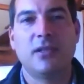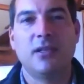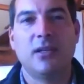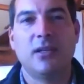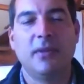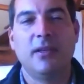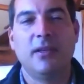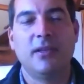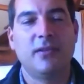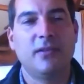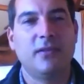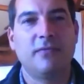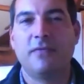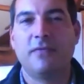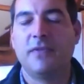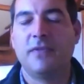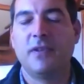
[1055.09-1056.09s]
I mean there's
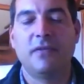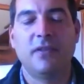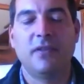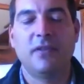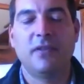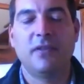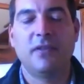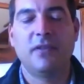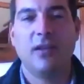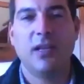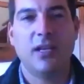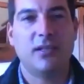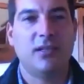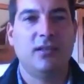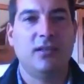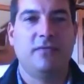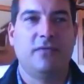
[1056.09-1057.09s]
15
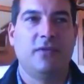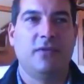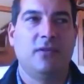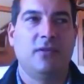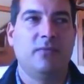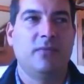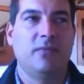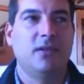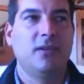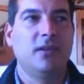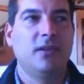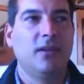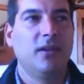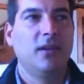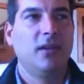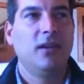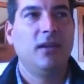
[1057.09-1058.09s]
fantastic farms,
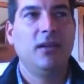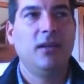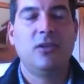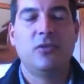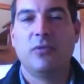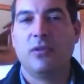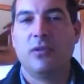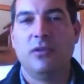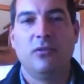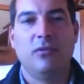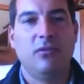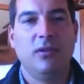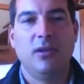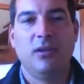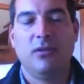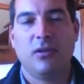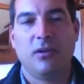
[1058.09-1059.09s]
each with a
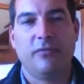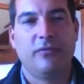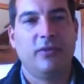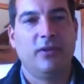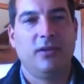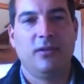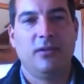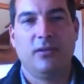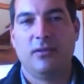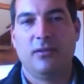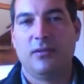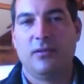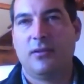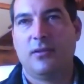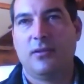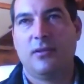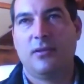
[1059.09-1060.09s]
unique offering,
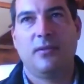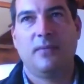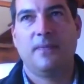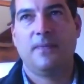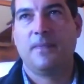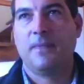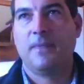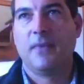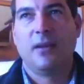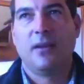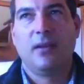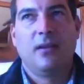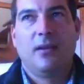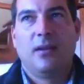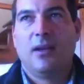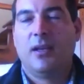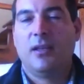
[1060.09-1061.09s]
and
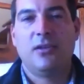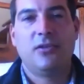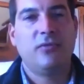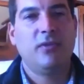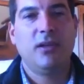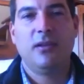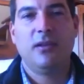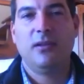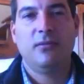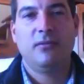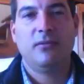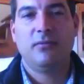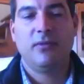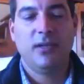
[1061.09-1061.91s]
it's really